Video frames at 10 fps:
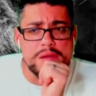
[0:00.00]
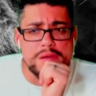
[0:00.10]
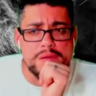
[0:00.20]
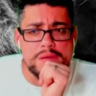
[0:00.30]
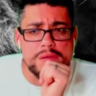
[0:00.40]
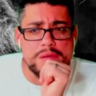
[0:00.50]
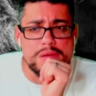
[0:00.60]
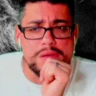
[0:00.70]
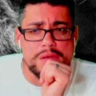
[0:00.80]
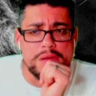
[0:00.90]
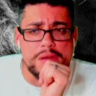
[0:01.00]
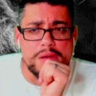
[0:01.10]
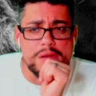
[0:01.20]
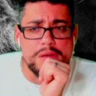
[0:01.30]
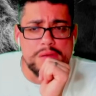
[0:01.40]

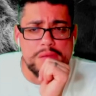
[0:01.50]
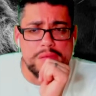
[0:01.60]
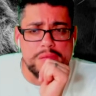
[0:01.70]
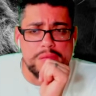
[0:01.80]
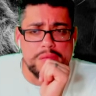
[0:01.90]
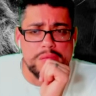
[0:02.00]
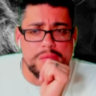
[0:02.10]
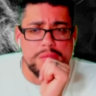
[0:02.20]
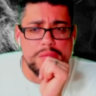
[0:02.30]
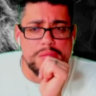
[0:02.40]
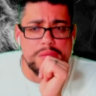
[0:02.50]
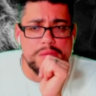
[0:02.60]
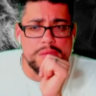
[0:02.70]
(no one is talking)